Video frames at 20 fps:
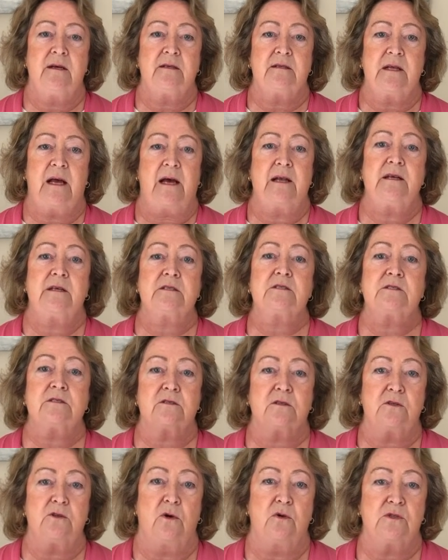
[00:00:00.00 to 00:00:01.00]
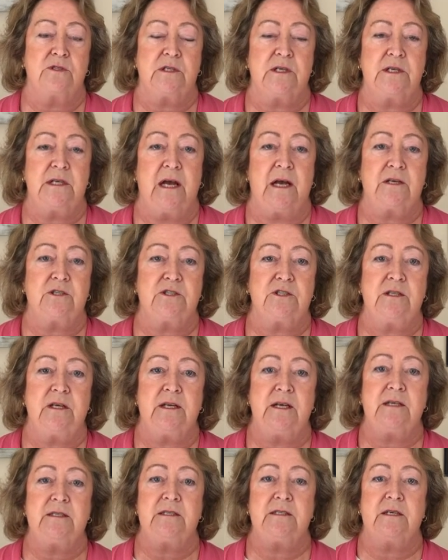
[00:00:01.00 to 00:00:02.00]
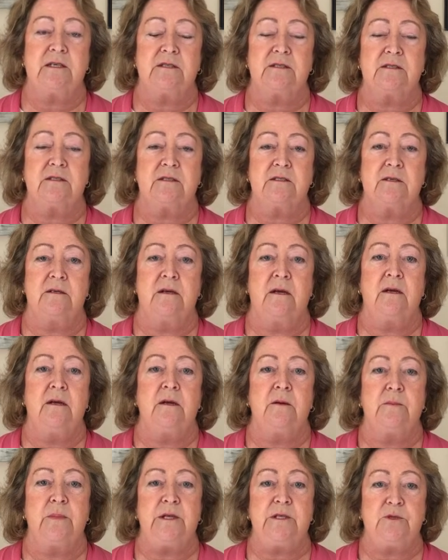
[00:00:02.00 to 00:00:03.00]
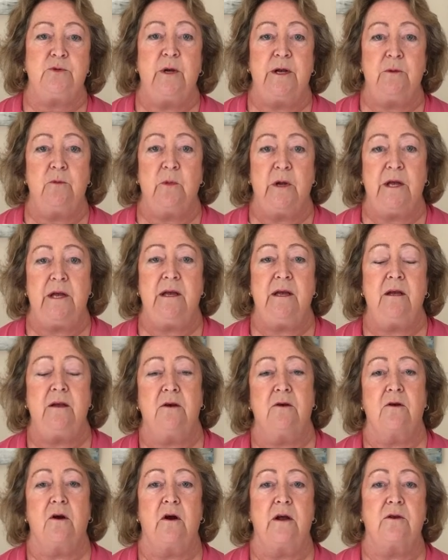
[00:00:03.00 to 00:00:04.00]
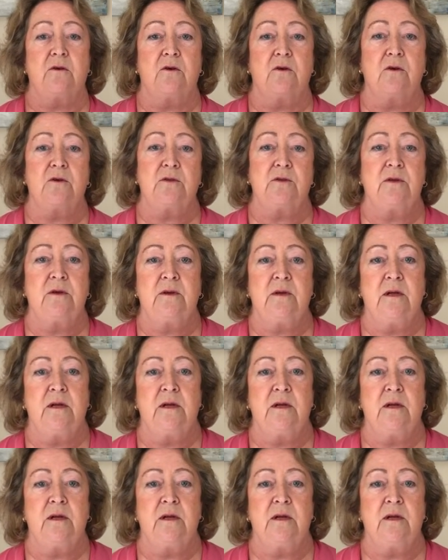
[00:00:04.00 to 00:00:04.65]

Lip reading: That is the close connection that exists between we here on earth,